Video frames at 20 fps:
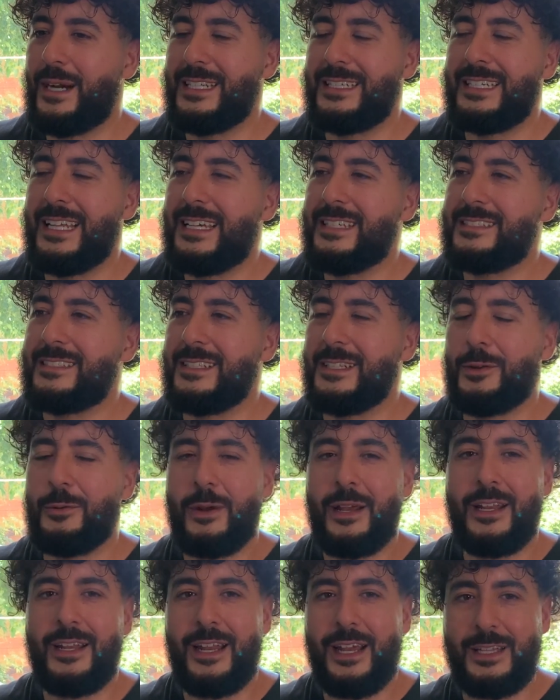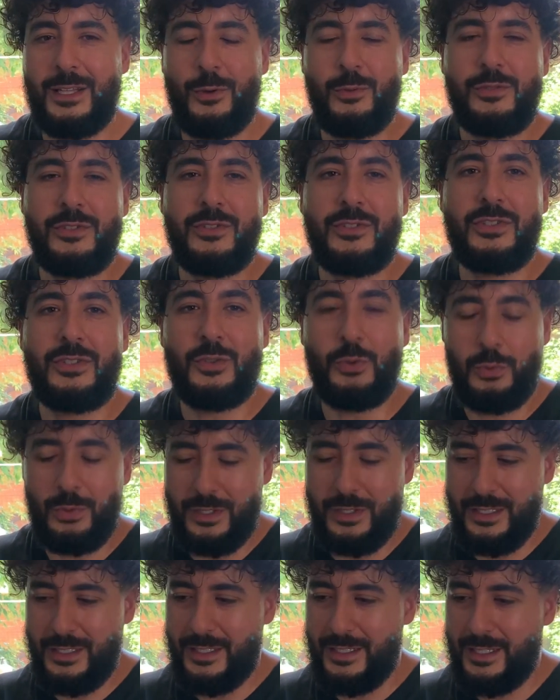destiny, right? Like there was a
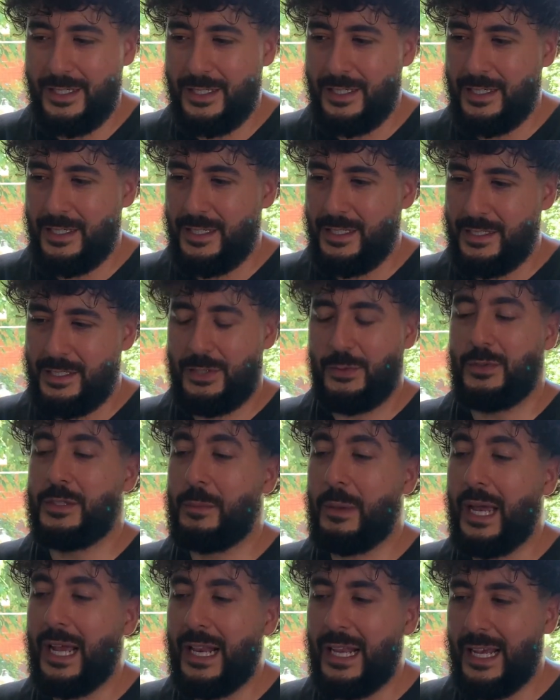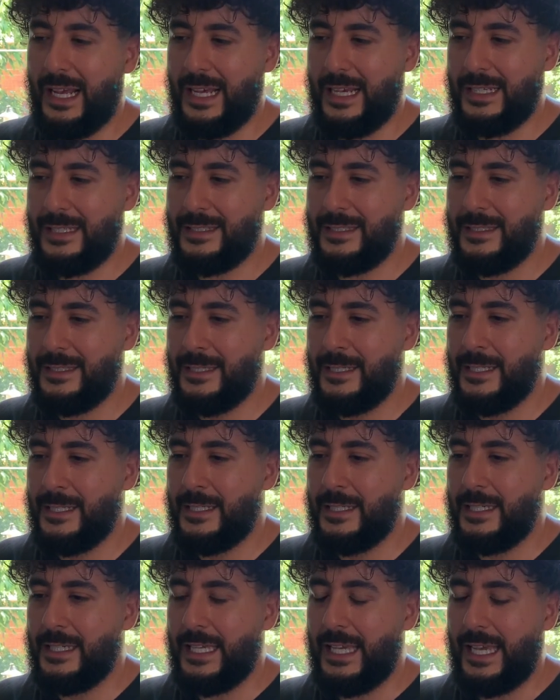student, she was in my class,
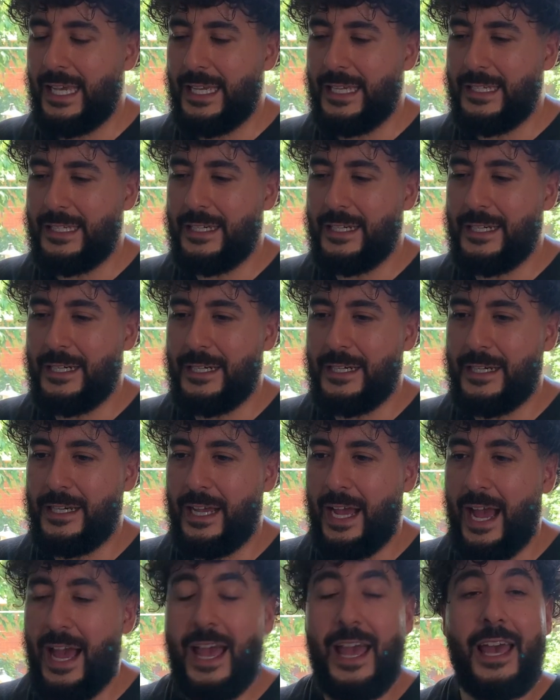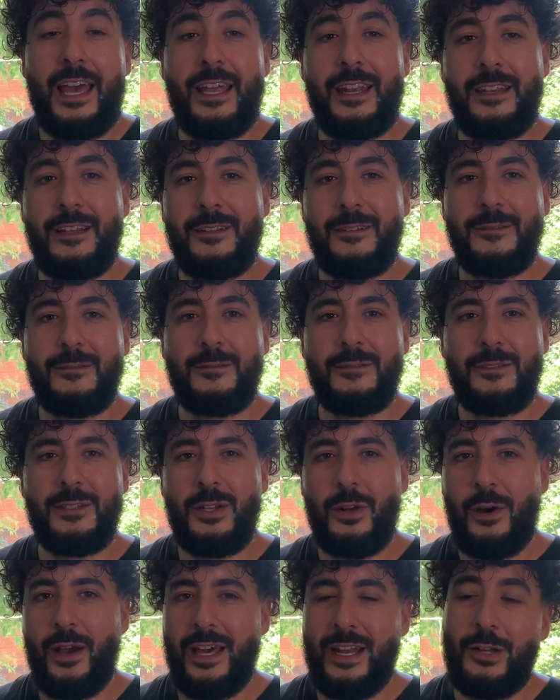and I had
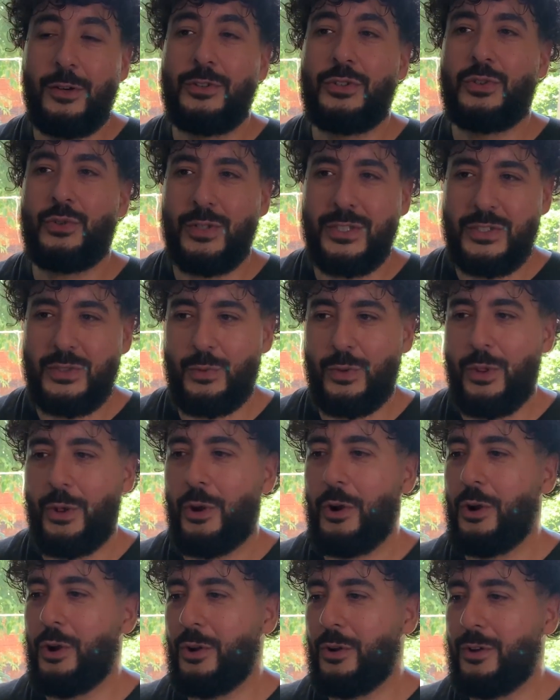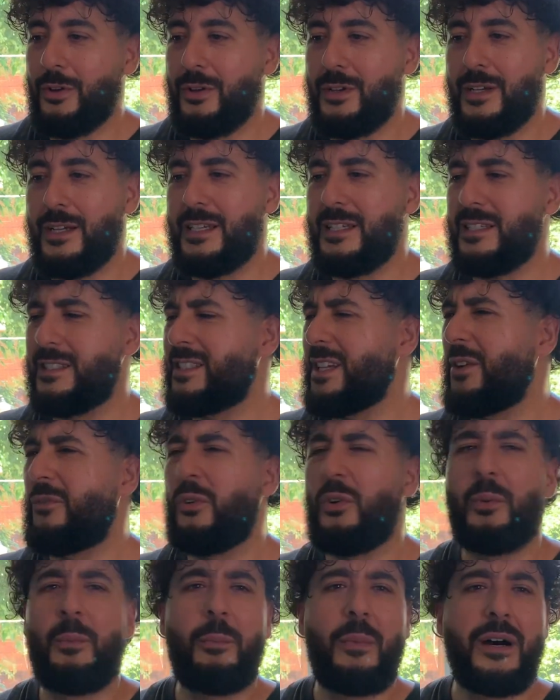a little tryst with her
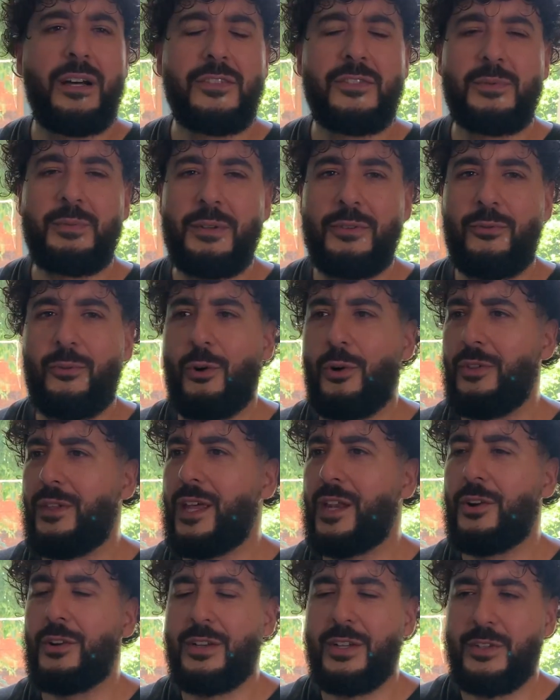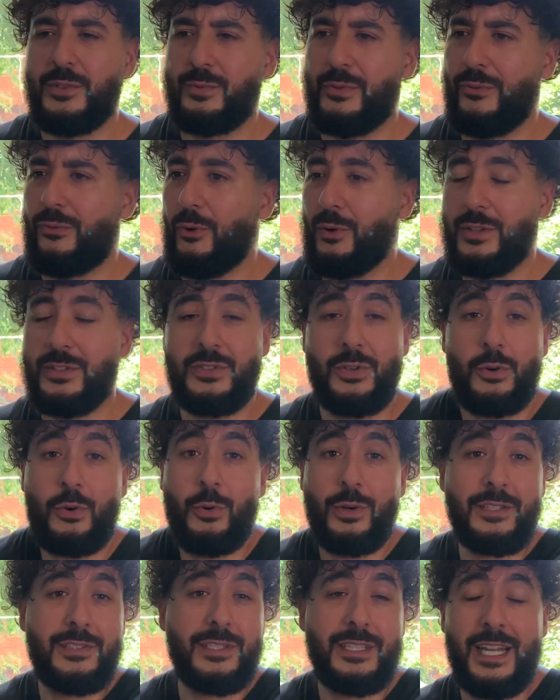several months before then or years before then. So
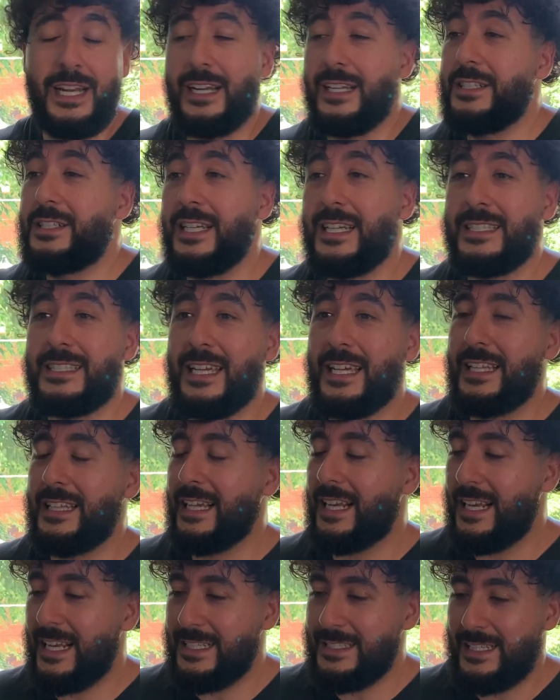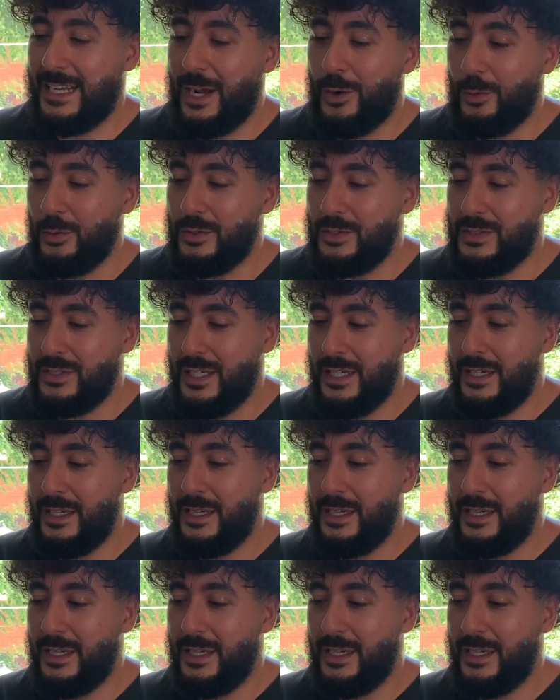coincidentally, she had taken the class that I was